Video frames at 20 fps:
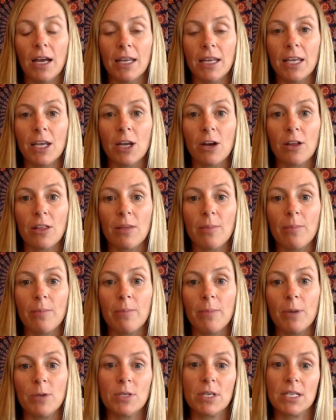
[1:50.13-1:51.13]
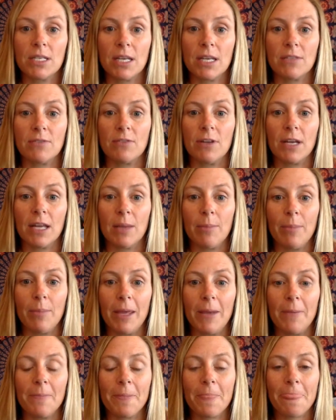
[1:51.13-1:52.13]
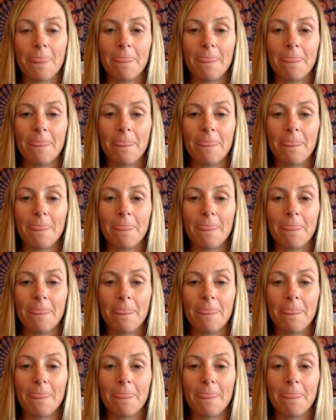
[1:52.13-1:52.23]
year the most successful it can be.